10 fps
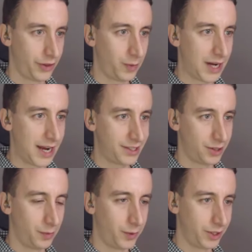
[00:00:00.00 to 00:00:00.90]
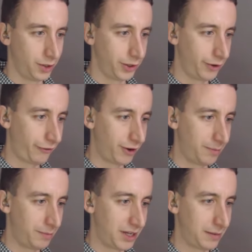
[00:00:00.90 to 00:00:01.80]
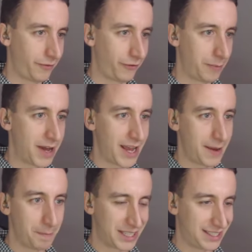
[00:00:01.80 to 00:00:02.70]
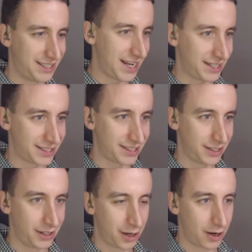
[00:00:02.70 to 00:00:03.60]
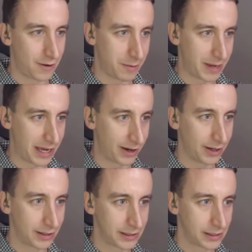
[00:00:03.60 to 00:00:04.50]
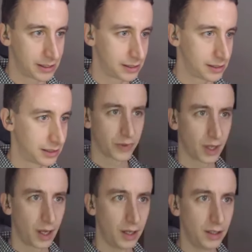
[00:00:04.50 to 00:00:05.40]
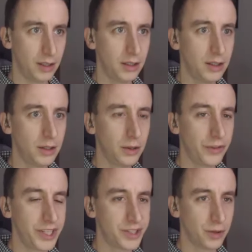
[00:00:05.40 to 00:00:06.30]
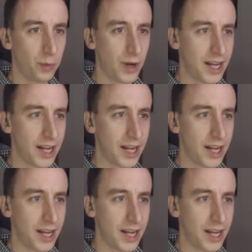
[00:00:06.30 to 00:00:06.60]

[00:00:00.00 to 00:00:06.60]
the wiser would learn from uh, from my mistakes on the matter. Oh, these are